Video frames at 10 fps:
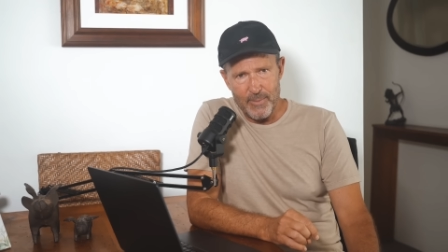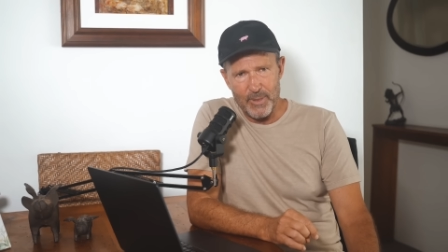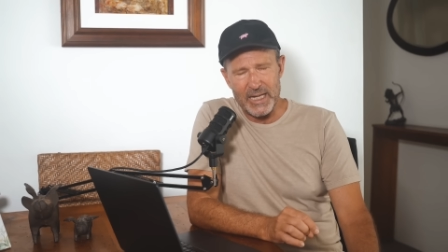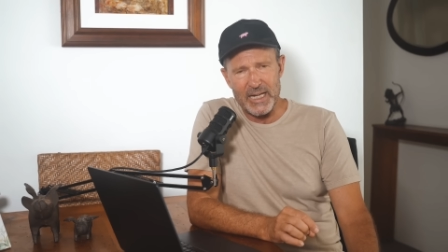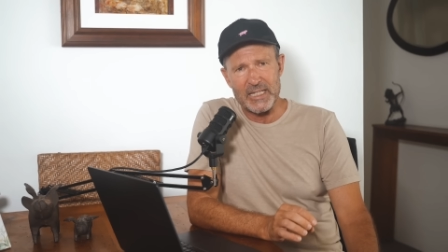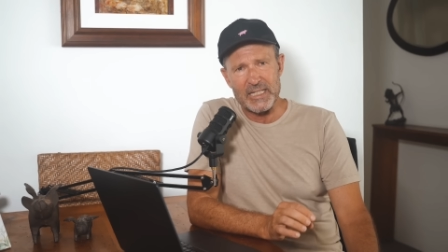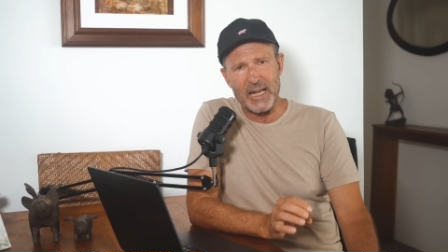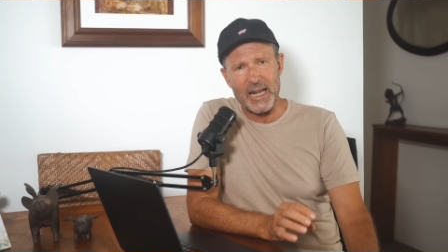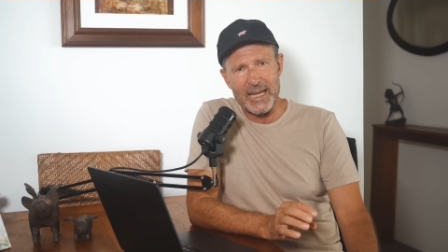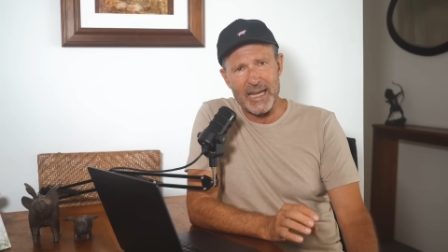but it is a
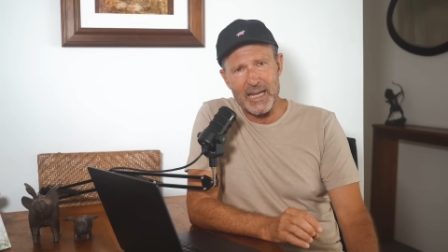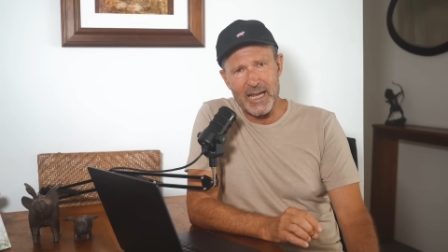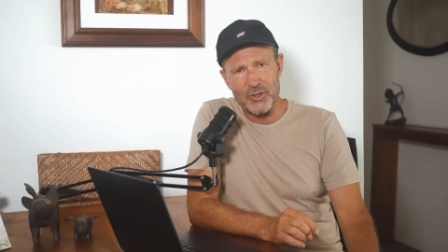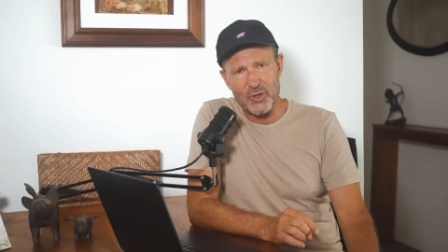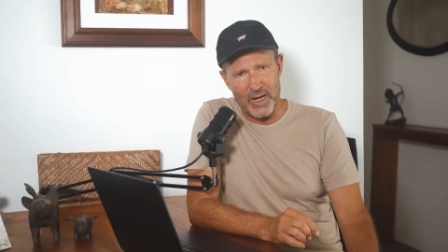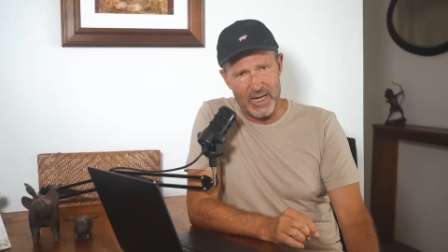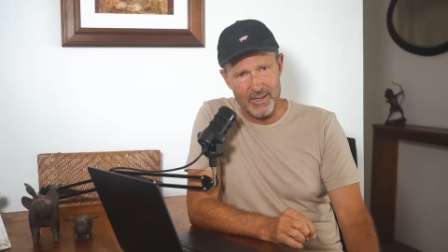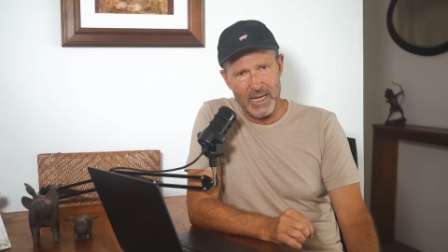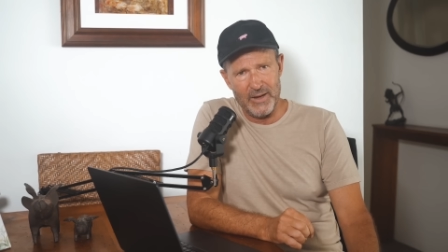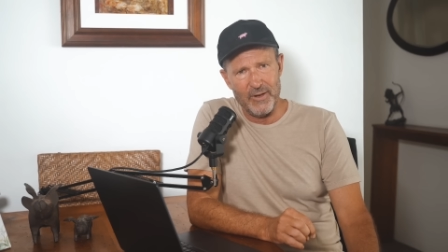lucky country
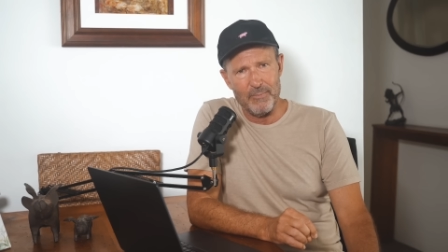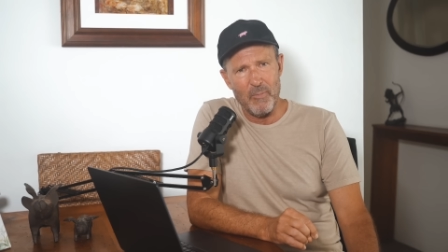even